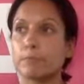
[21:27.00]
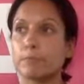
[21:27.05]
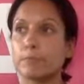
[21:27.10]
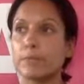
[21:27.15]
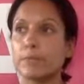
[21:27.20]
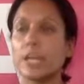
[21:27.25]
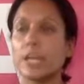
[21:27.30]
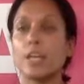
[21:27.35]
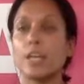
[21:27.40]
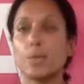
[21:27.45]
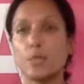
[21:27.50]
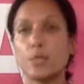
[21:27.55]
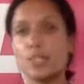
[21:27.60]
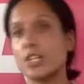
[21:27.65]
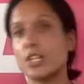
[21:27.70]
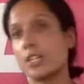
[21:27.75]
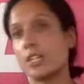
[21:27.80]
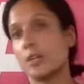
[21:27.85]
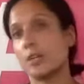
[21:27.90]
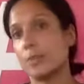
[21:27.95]
and
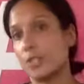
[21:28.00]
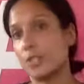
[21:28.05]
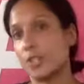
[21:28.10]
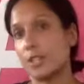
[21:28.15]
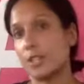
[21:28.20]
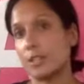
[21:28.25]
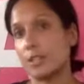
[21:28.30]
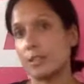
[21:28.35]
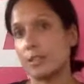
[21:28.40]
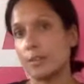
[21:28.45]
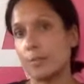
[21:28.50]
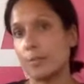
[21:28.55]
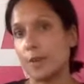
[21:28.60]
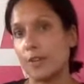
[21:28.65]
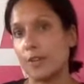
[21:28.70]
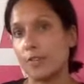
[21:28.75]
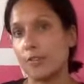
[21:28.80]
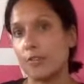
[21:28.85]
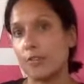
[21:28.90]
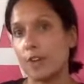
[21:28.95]
wishing well
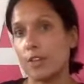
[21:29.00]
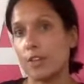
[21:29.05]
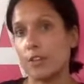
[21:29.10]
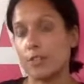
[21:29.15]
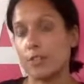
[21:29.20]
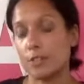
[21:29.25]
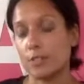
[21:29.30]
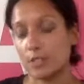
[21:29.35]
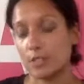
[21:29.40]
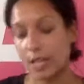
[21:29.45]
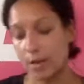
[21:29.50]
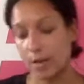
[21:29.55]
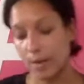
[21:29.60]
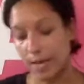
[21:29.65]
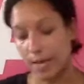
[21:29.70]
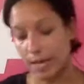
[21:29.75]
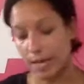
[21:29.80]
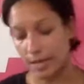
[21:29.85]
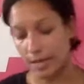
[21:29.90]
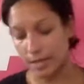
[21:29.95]
for others in that way.